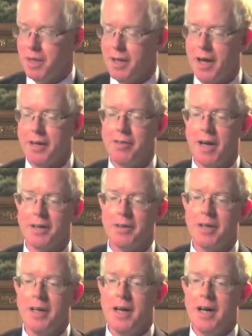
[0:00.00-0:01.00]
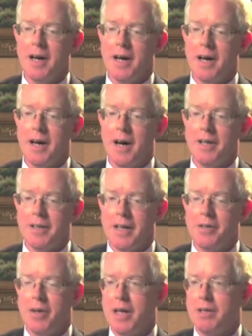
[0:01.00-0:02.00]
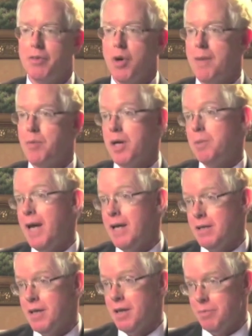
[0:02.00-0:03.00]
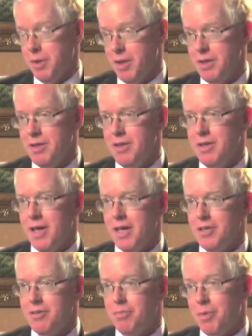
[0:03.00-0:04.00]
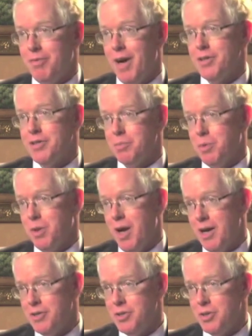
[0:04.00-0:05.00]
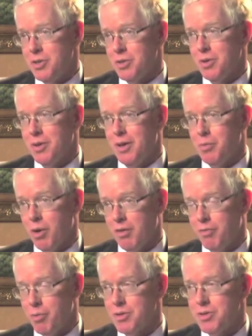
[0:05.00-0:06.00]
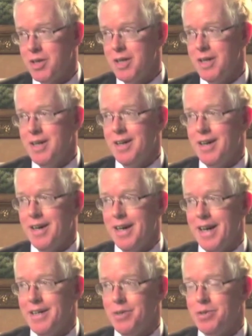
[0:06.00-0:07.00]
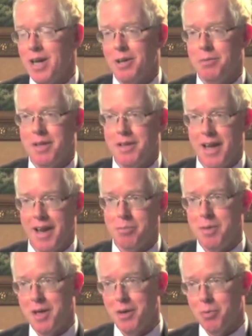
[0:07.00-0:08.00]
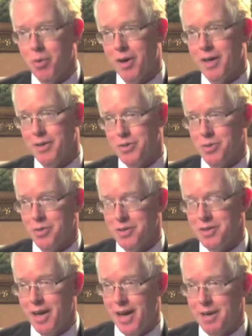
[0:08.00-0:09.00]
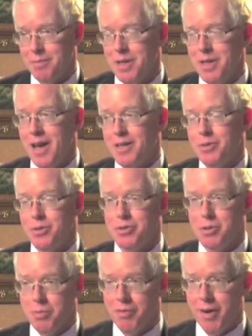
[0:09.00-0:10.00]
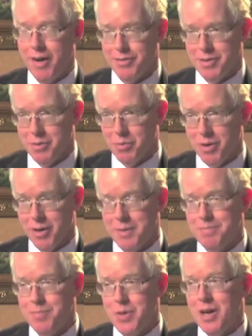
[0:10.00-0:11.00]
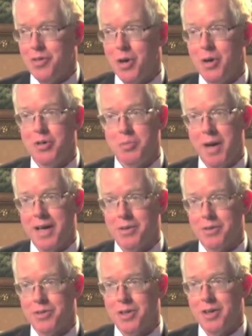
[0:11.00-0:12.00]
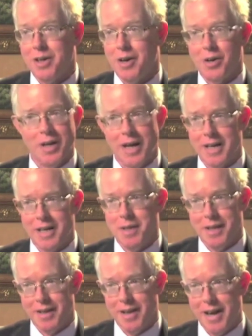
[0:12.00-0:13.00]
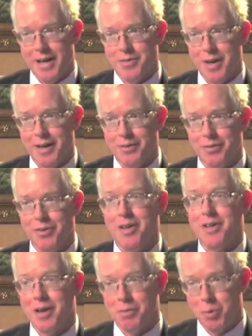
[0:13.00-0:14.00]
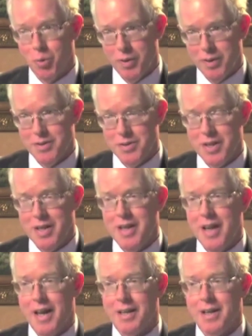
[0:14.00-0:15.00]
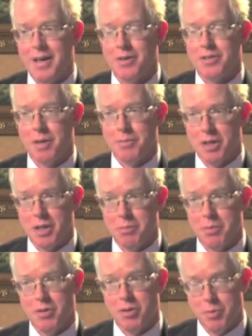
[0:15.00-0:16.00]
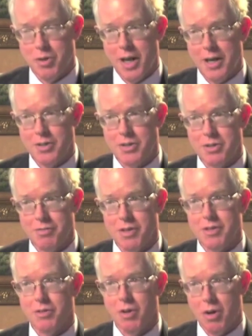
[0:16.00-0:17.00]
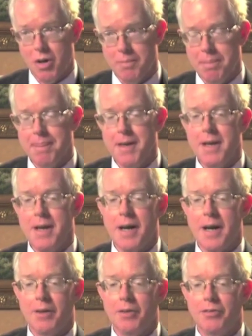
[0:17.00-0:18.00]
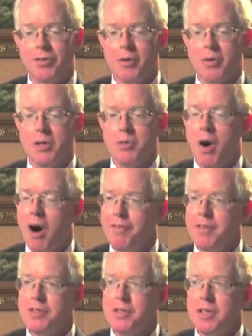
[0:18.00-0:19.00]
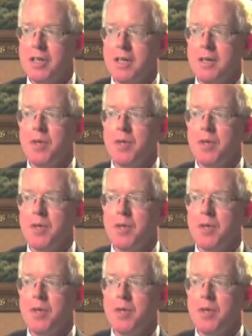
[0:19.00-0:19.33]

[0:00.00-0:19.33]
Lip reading: contractor. On the other hand, if you operate a paint company and you provide the supplies to your workforce and you tell them that they have to be at work at a certain time and you supervise their work, those painters are not independent contractors. They're employees, and they're subject to the protections of this law. So you often see